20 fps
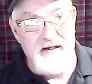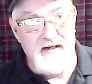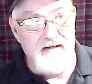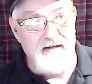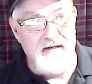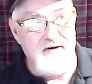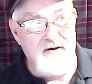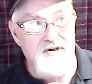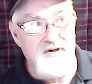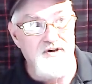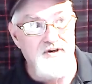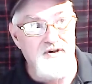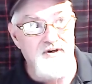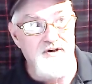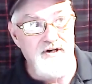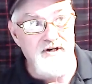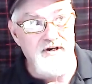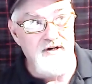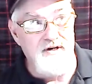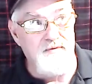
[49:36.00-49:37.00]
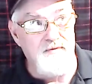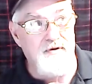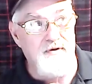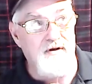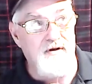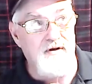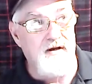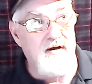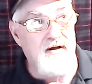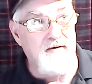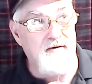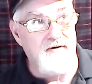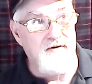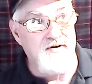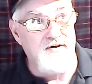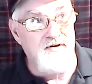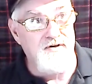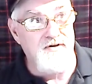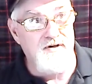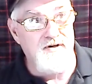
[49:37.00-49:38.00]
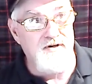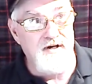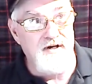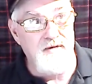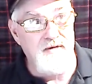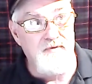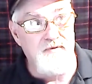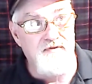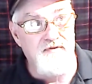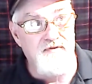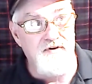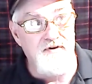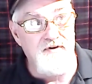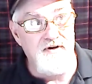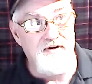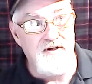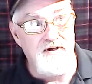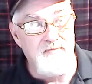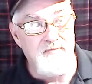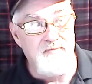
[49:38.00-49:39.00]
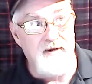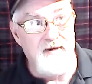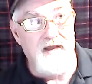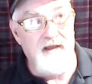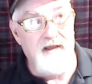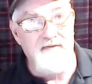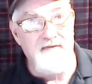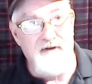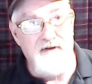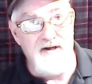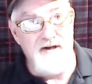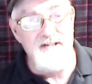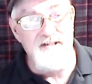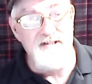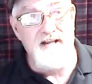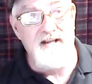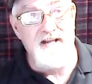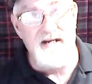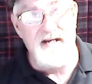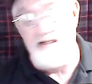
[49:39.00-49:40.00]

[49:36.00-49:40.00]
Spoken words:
I'm going to turn it into a furnace. But I've got a stainless